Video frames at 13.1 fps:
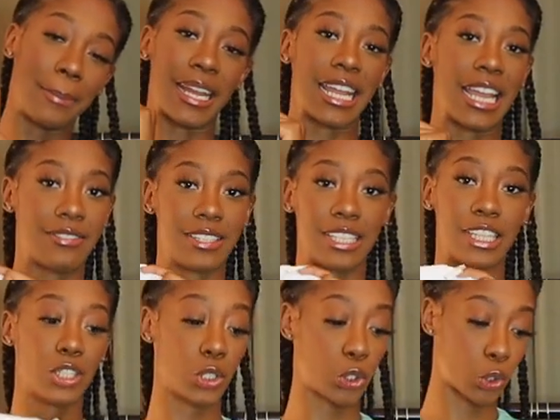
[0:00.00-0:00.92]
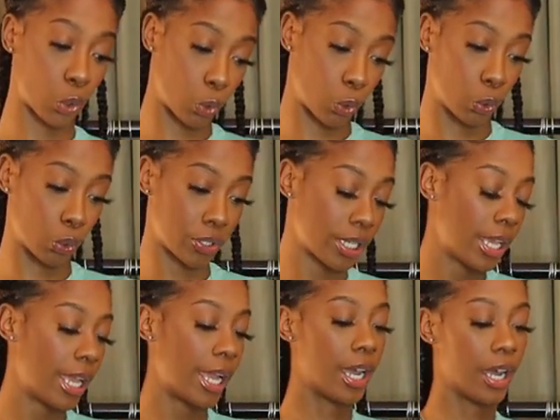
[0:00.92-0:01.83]
might have to get sold.
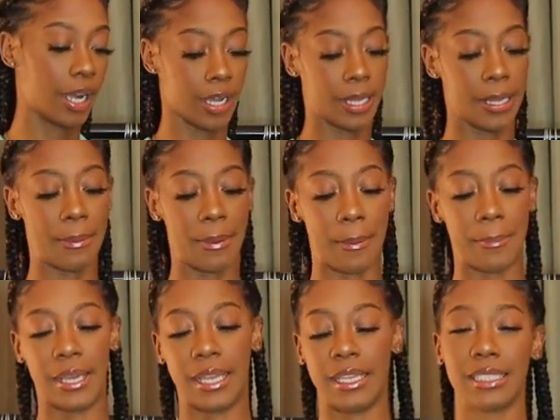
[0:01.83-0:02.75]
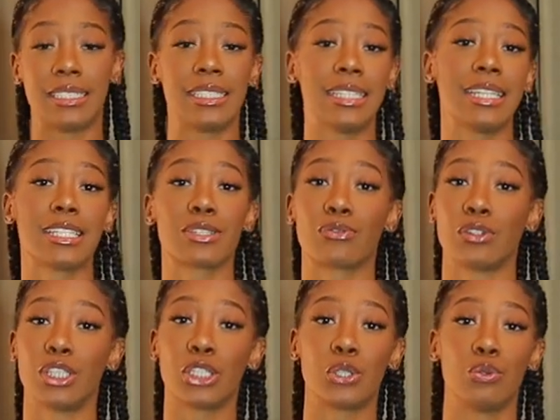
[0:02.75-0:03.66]
Um, but she is
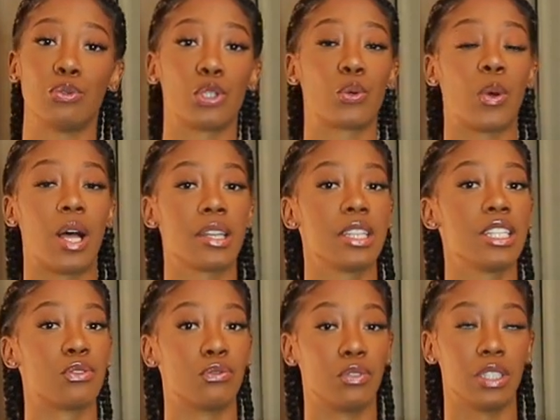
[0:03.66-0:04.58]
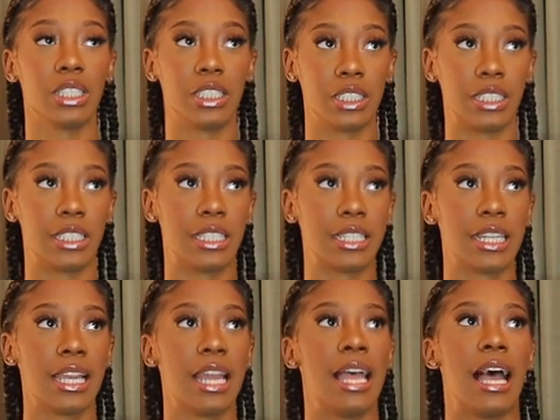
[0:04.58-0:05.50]
really cute. The quality is really good.